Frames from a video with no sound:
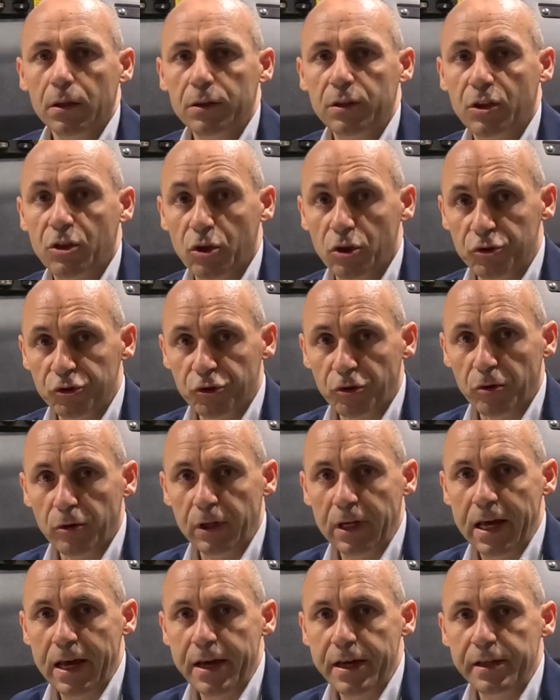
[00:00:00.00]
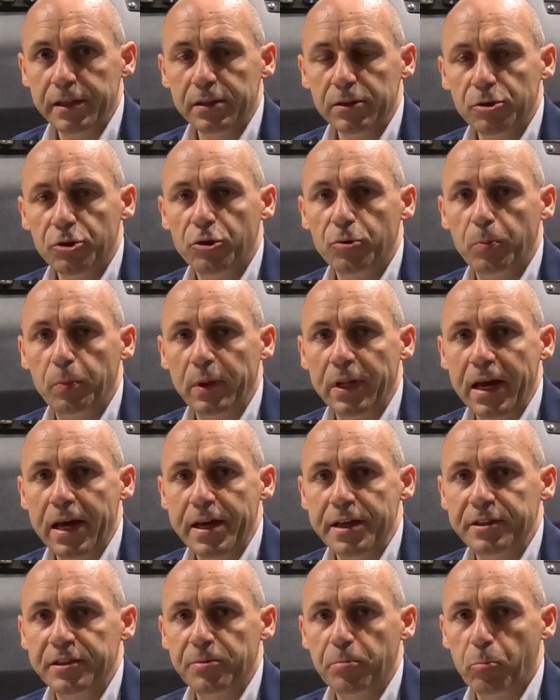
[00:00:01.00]
The control line
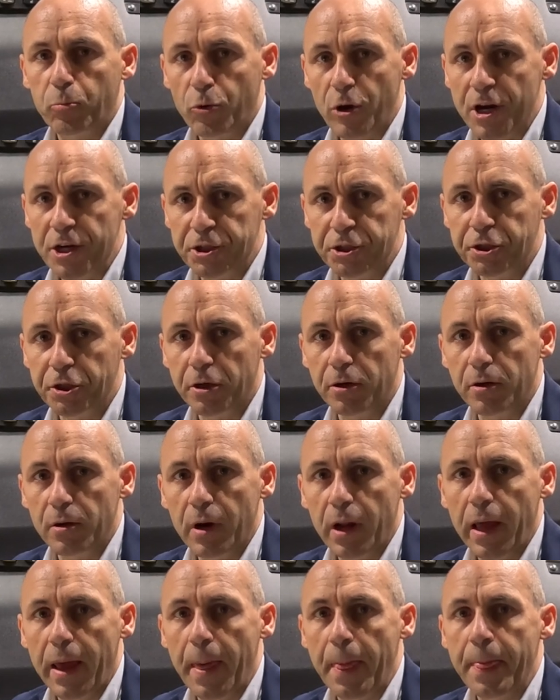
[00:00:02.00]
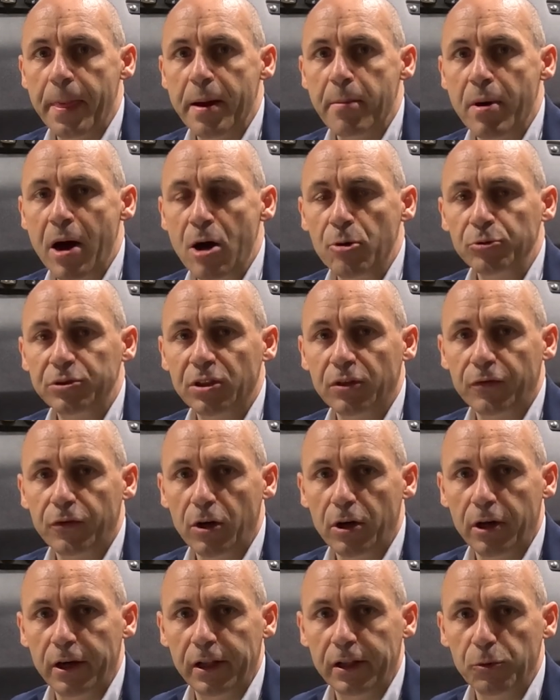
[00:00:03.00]
supplies pressure and the amount of
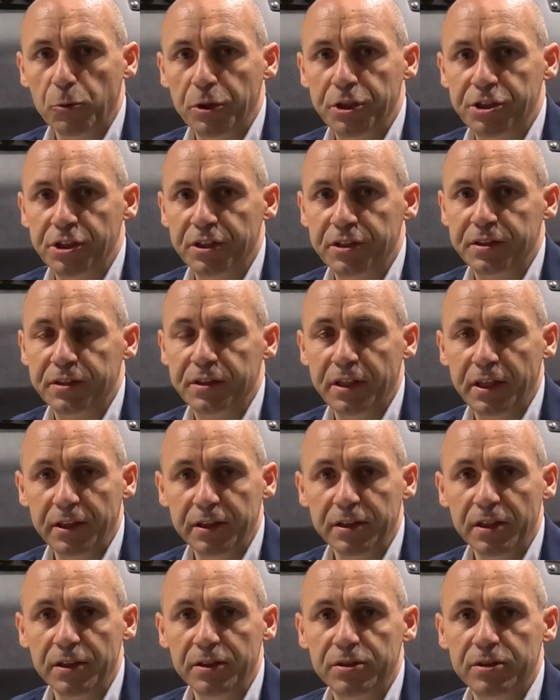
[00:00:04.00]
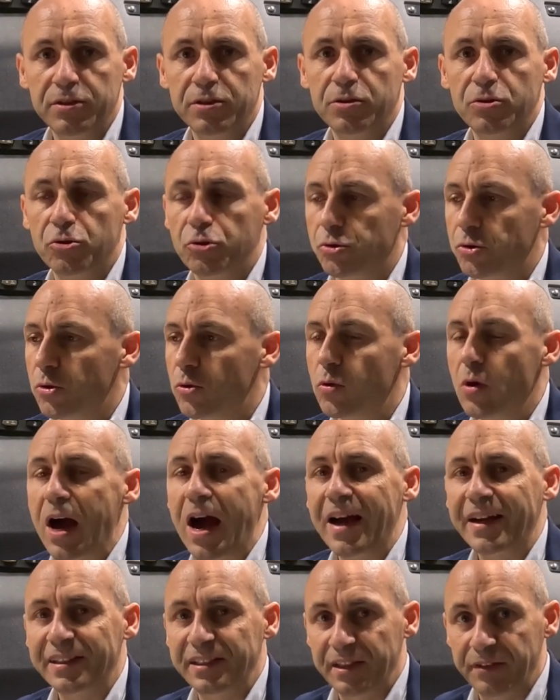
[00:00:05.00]
oil which is needed to
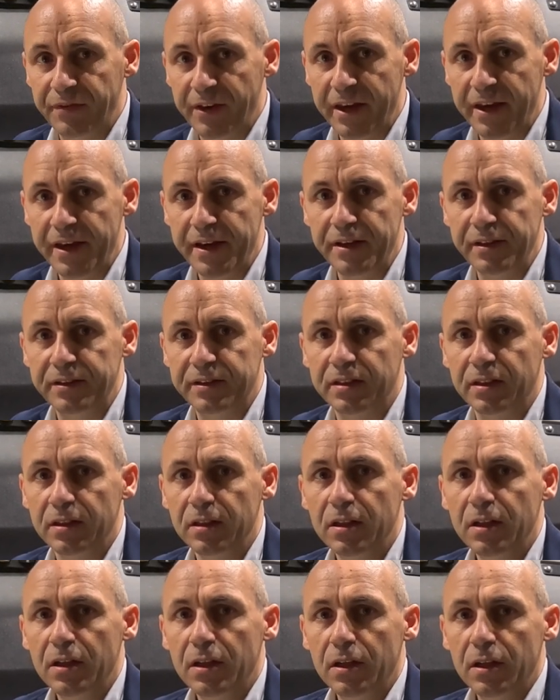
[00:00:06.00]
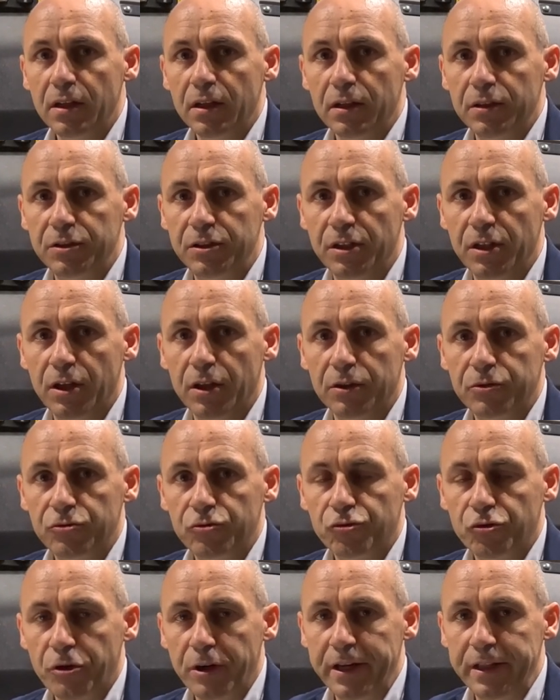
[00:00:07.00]
activate the
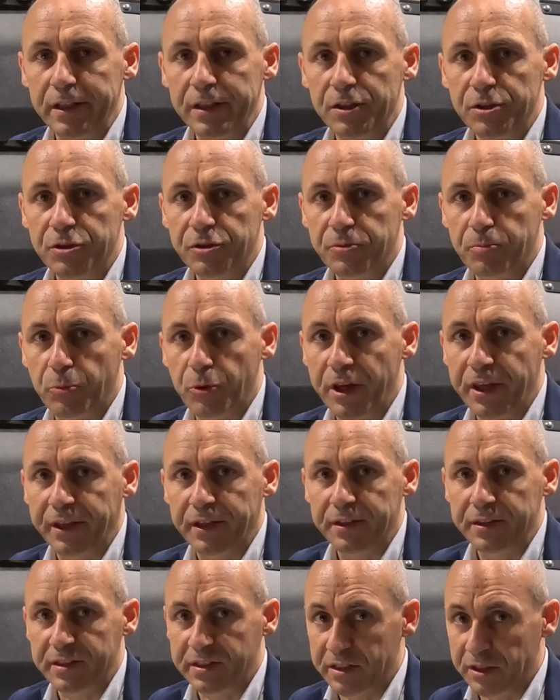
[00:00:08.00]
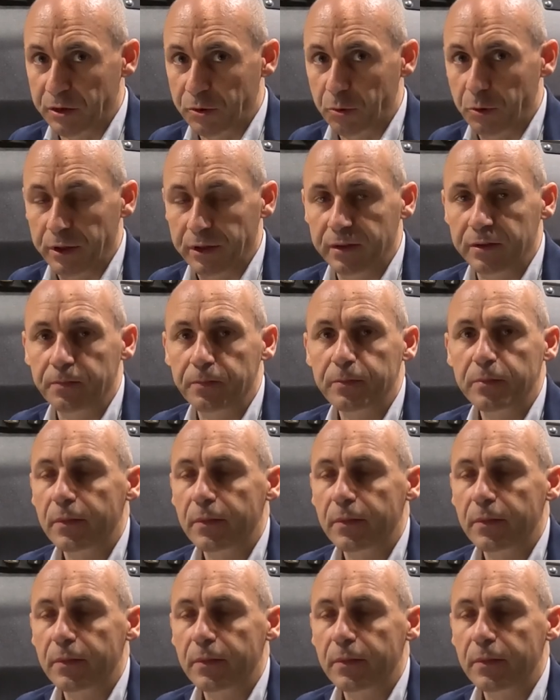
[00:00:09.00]
trailer's braking circuit,